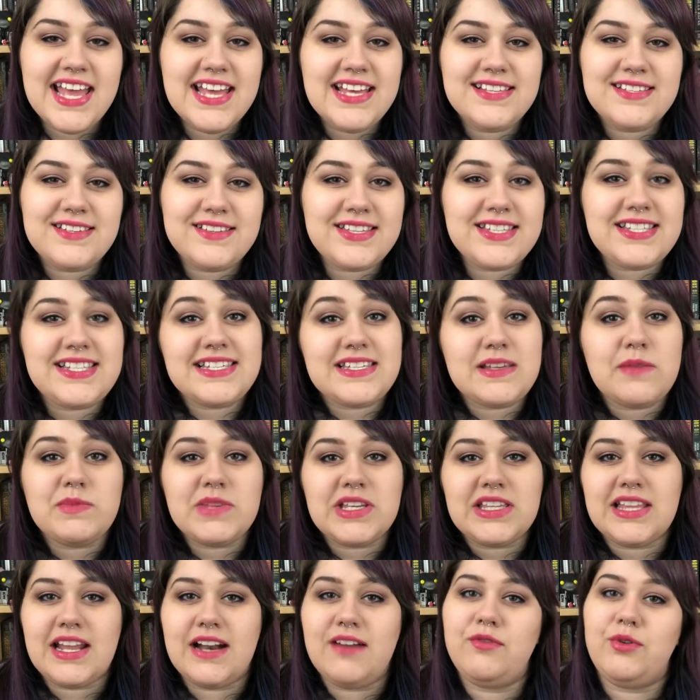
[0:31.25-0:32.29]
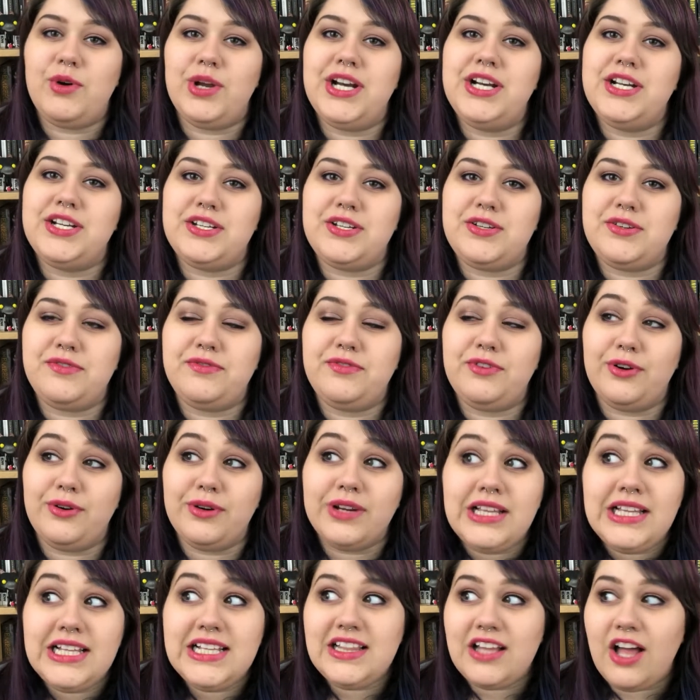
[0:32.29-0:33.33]
So this is something that I've wanted to do for a
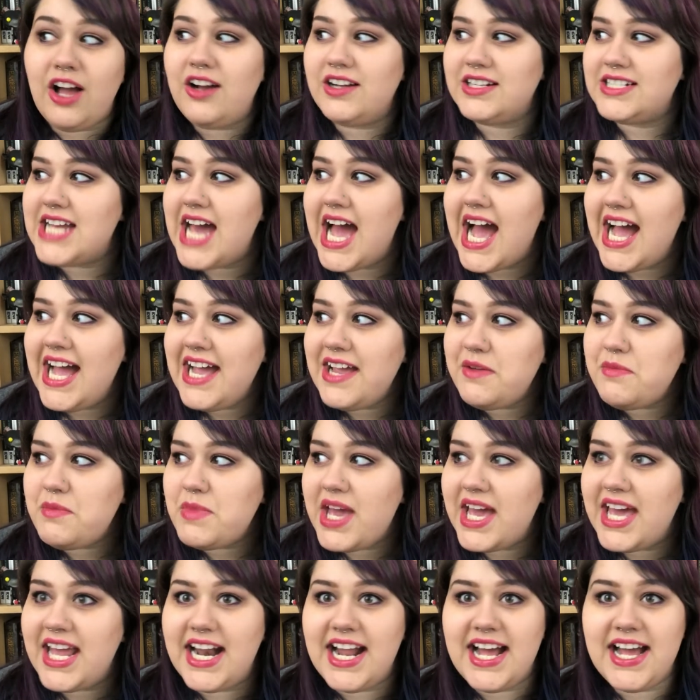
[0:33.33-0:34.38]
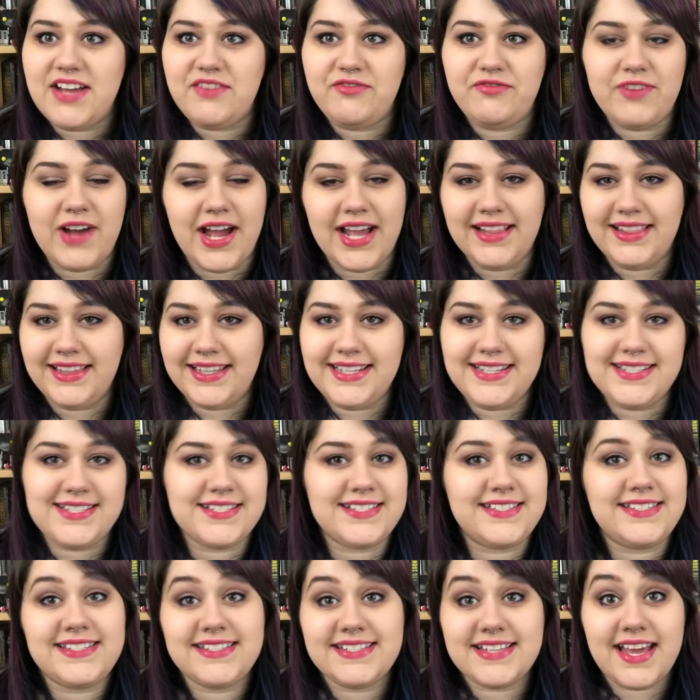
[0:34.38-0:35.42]
really long time, and I finally
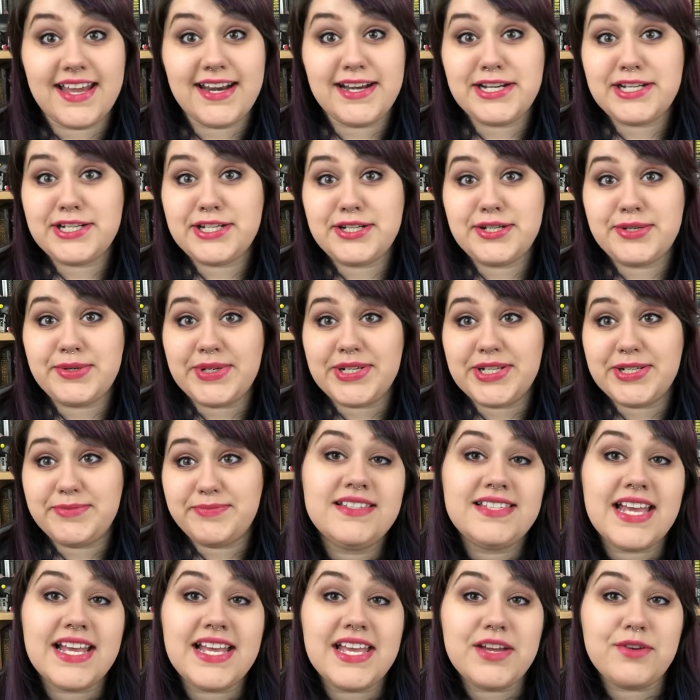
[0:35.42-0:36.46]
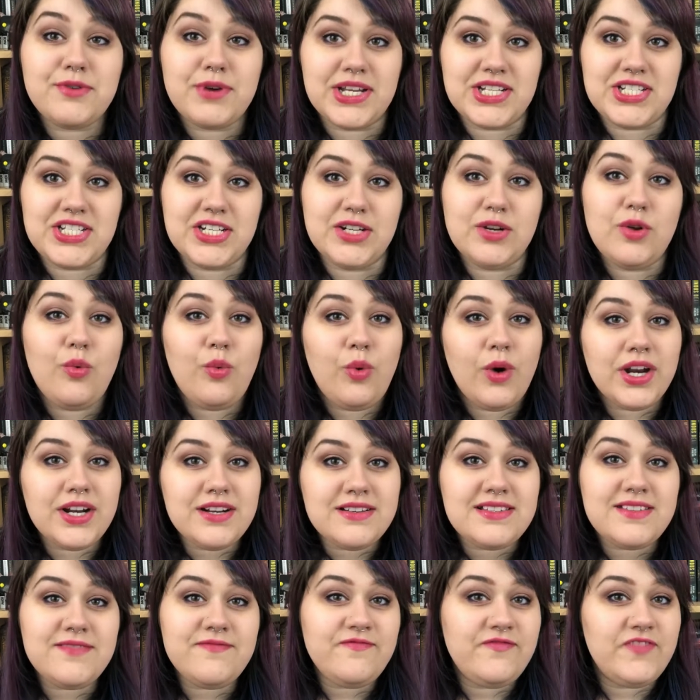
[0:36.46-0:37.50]
just decided to do it. Second question, what are
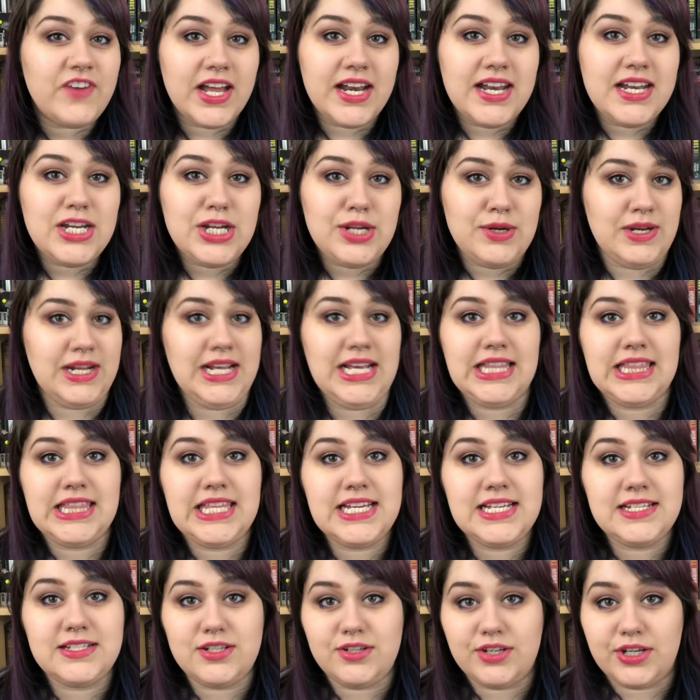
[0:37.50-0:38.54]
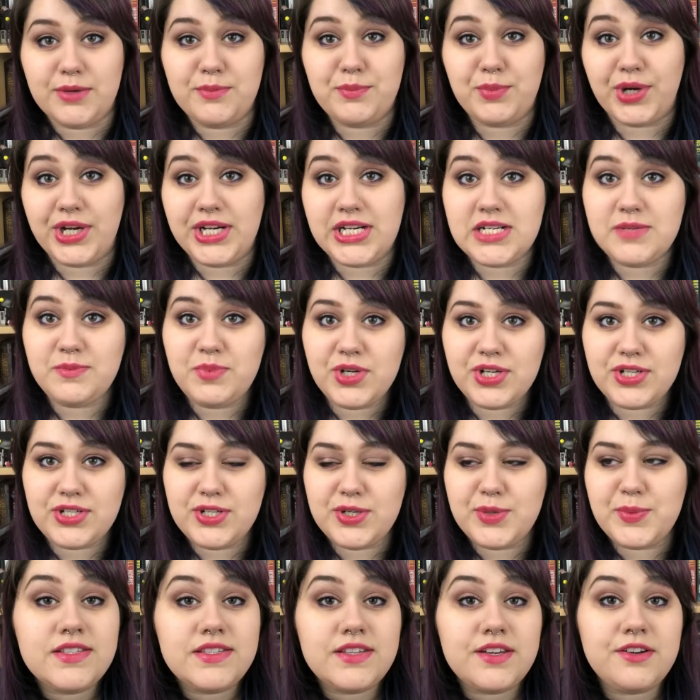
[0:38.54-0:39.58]
some fun and unique things you can bring to
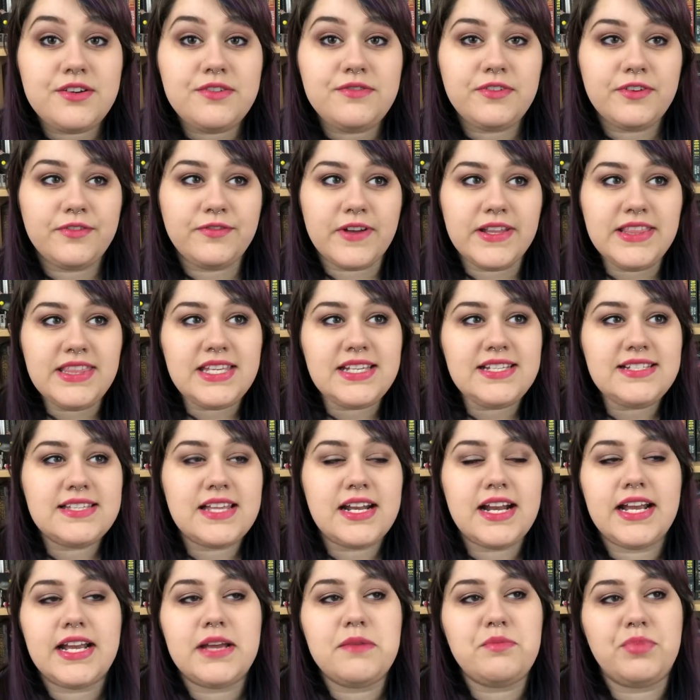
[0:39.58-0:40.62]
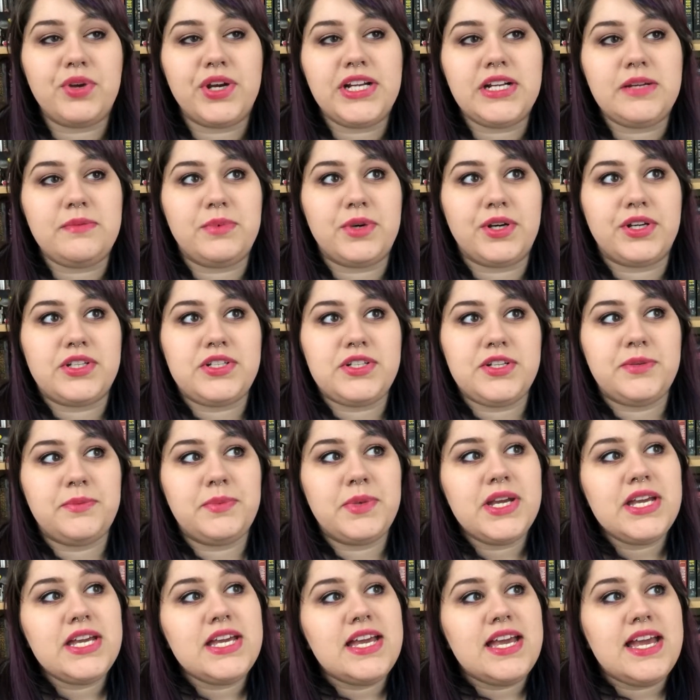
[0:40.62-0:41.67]
Booktube? So for fun things that I can bring to Booktube,
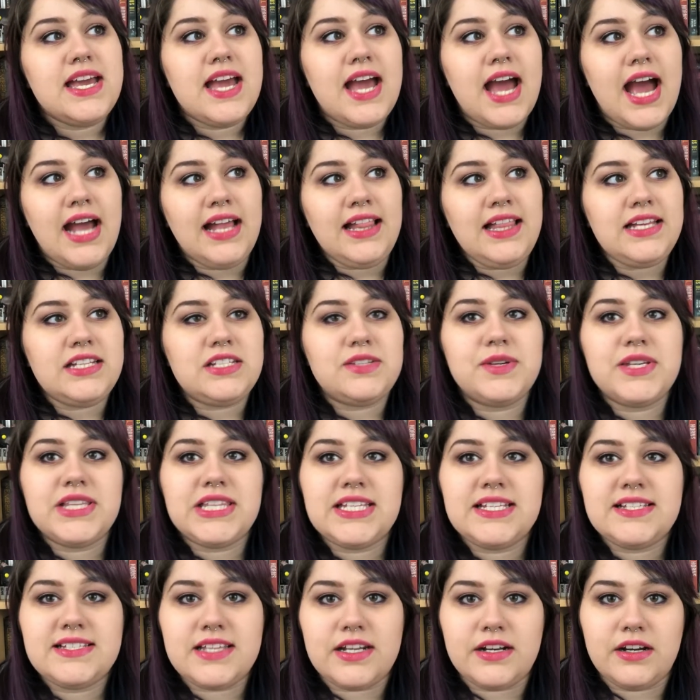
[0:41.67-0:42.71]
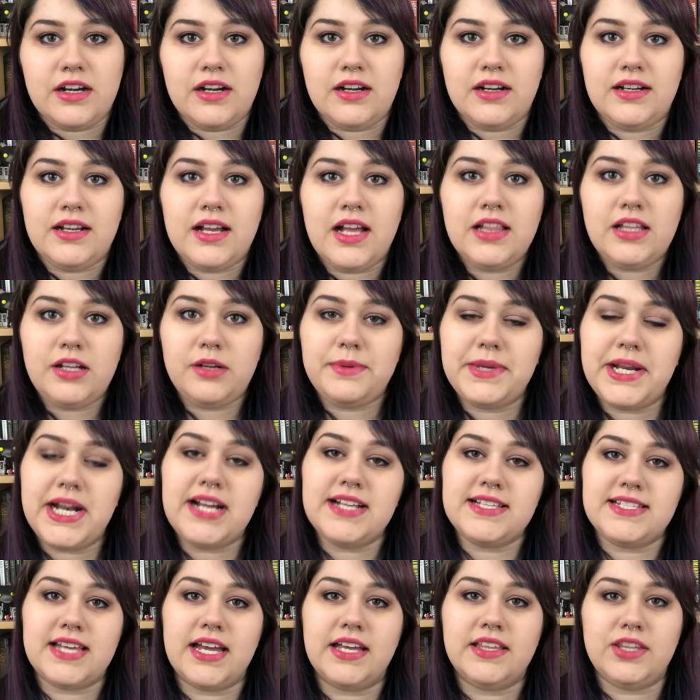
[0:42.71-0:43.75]
I like doing things that are a little bit
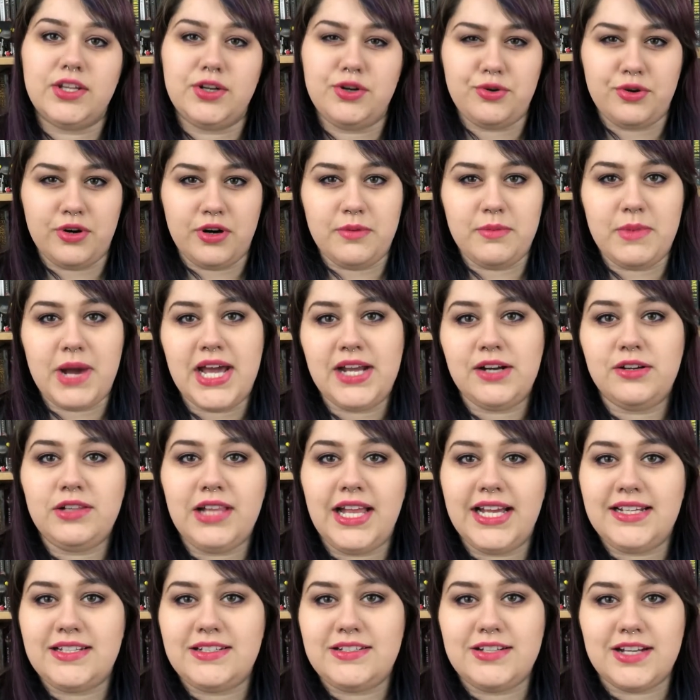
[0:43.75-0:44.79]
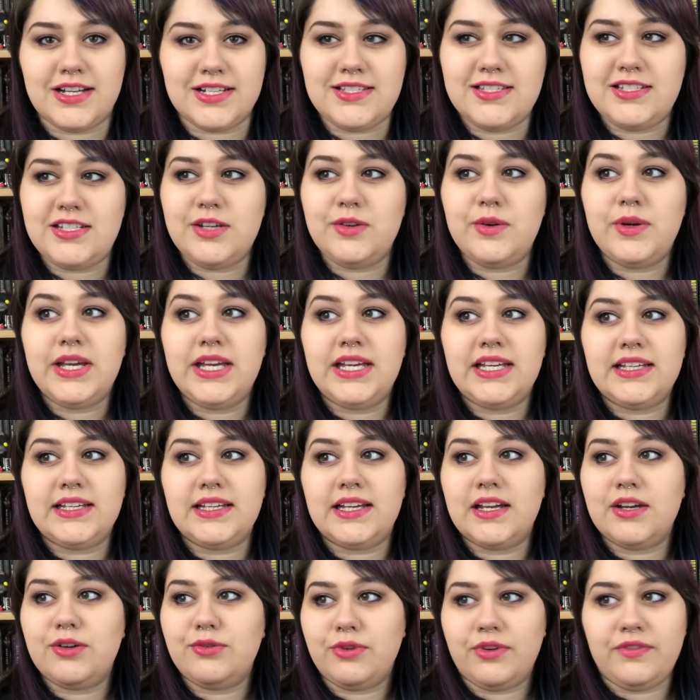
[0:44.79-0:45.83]
outside the norm. I don't like just
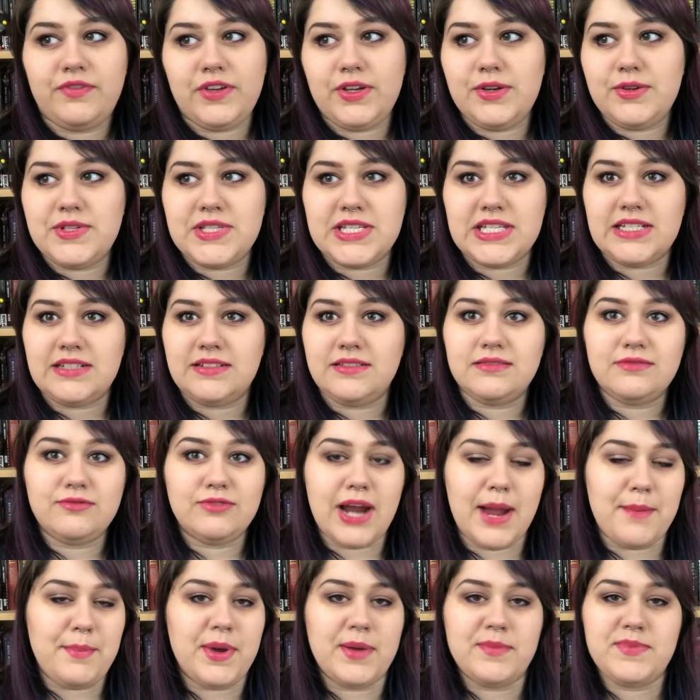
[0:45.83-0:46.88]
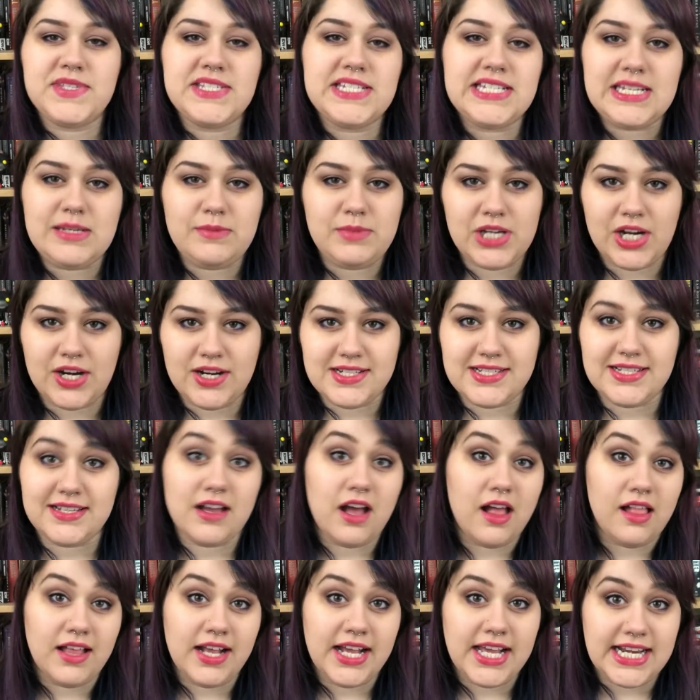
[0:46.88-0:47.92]
doing reviews and wrap-ups and TBRs and
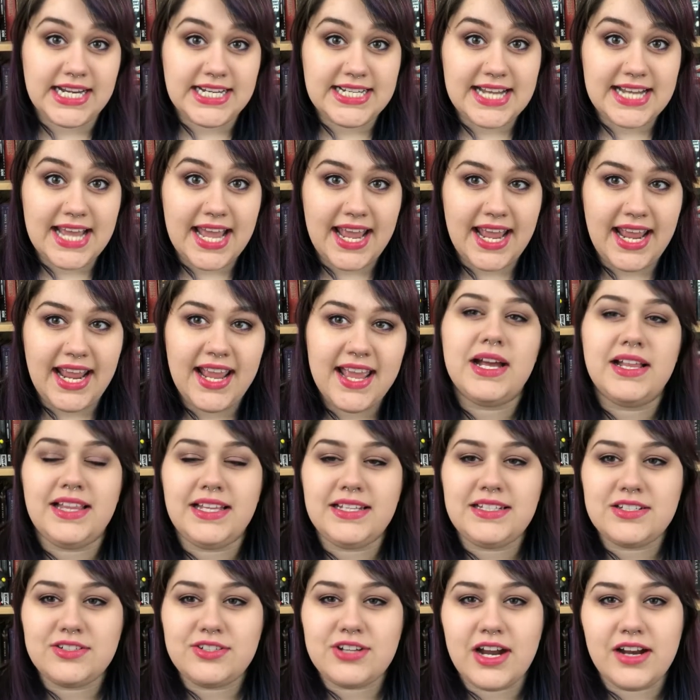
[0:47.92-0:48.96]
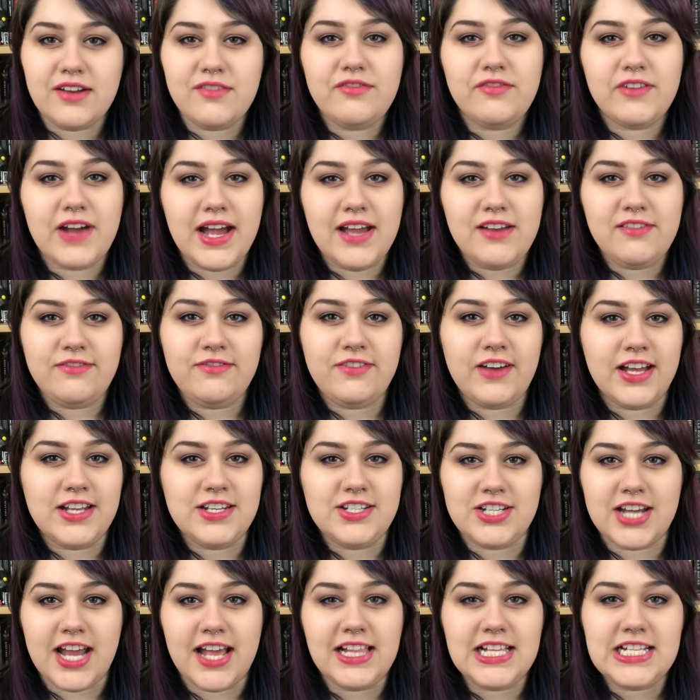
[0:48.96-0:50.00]
calling it a day. I like to try to find fun,
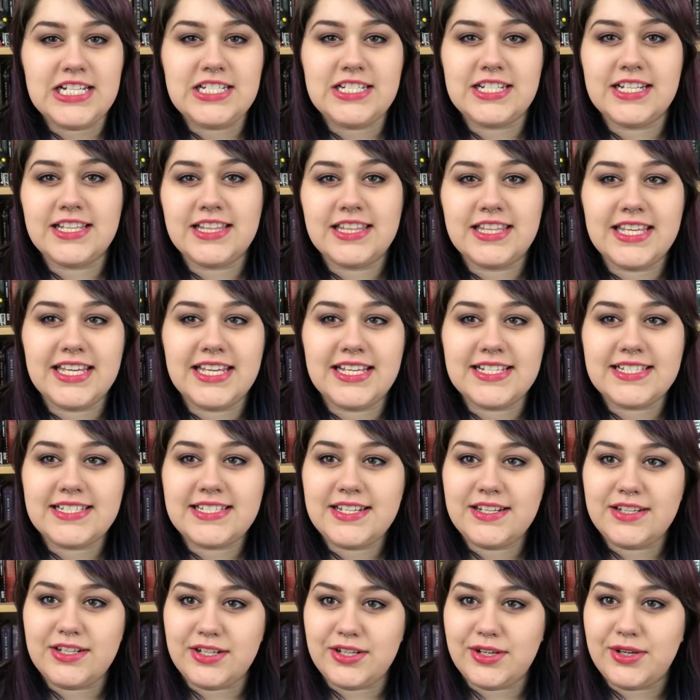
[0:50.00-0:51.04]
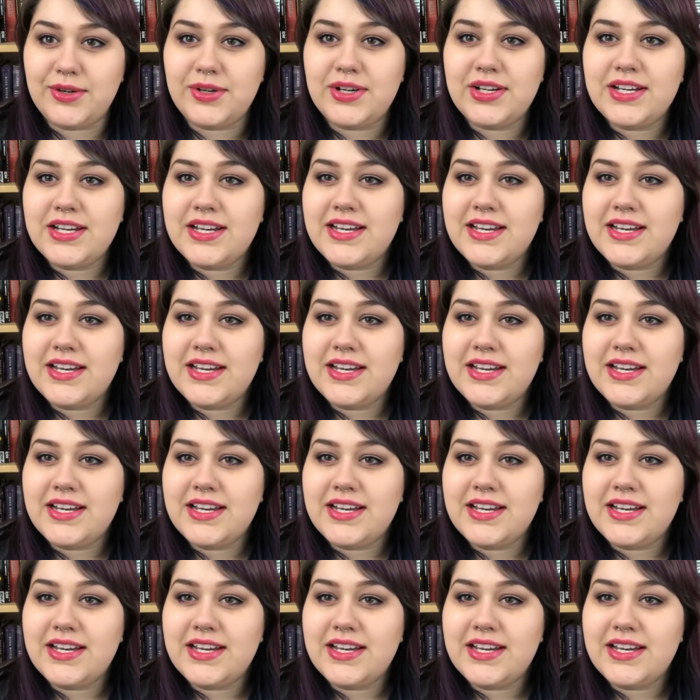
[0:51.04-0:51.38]
challenging things to do.